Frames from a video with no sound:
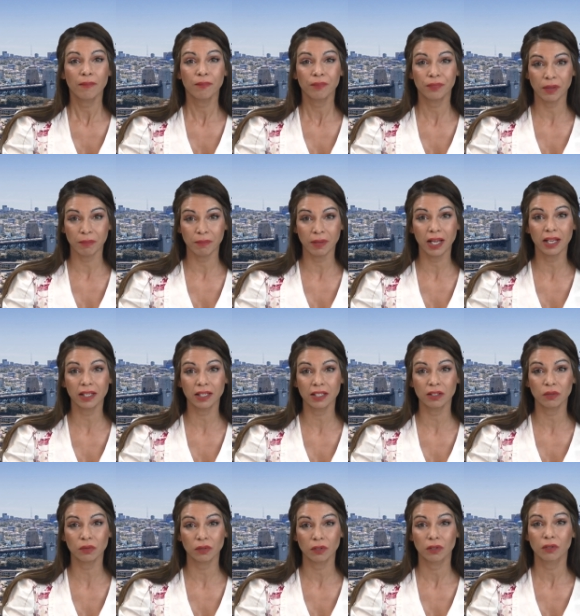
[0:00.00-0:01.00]
the
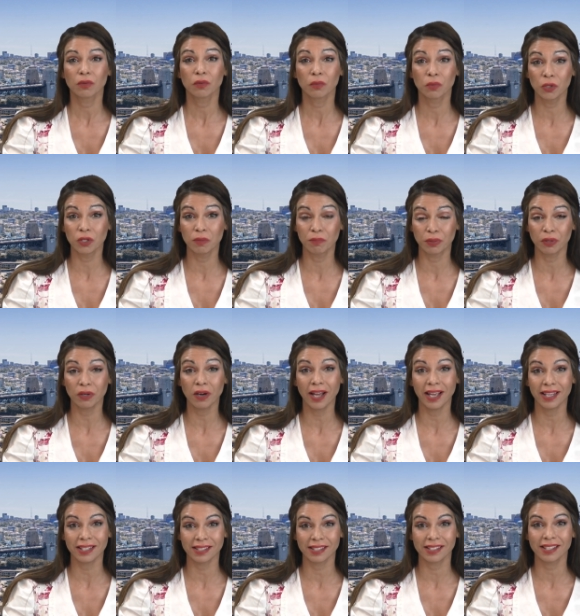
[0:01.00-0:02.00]
market would
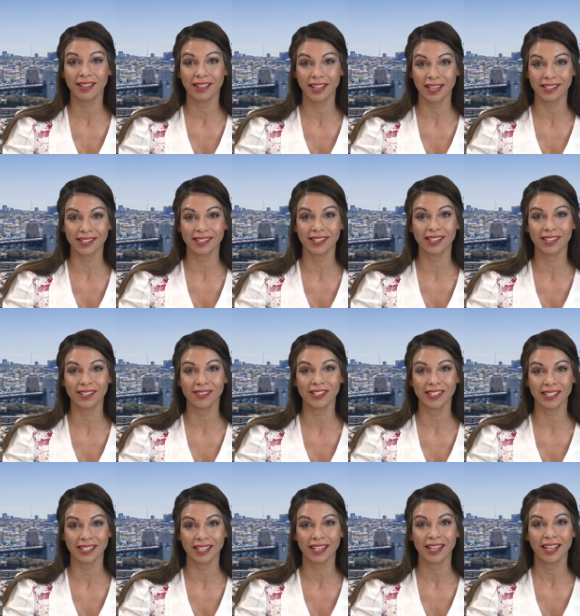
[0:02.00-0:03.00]
price that
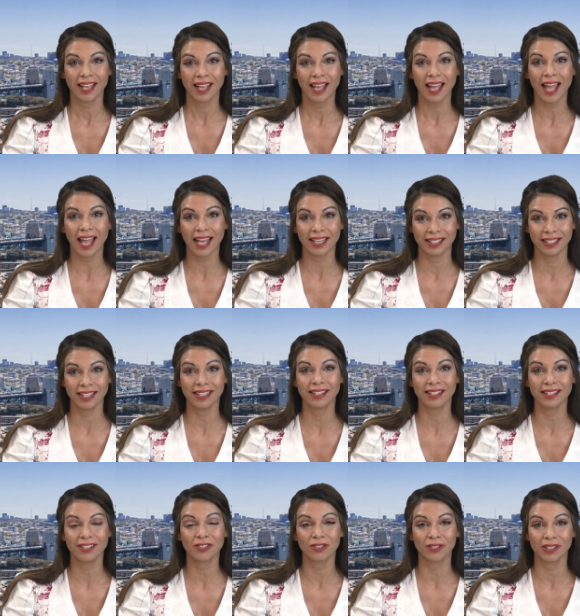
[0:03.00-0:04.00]
security at
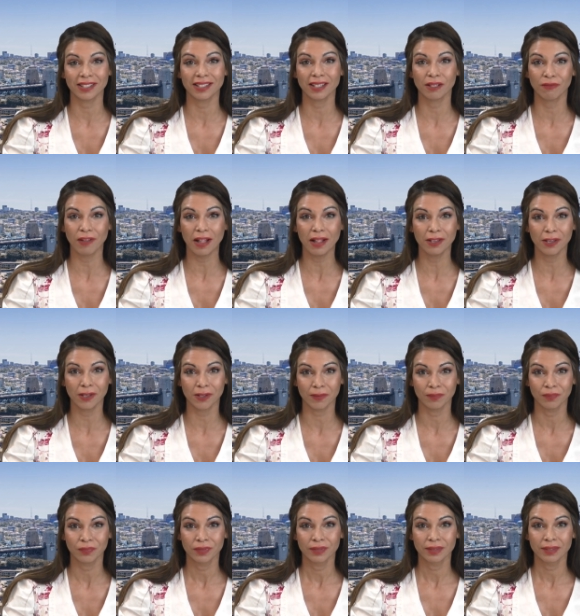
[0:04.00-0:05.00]
its intrinsic
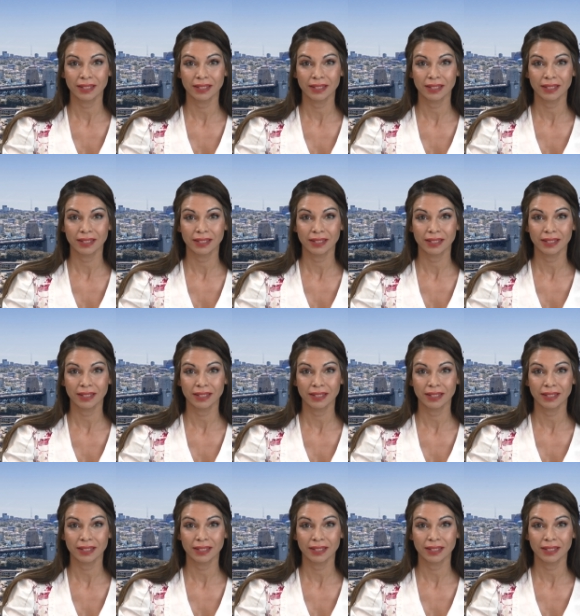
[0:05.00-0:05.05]
value,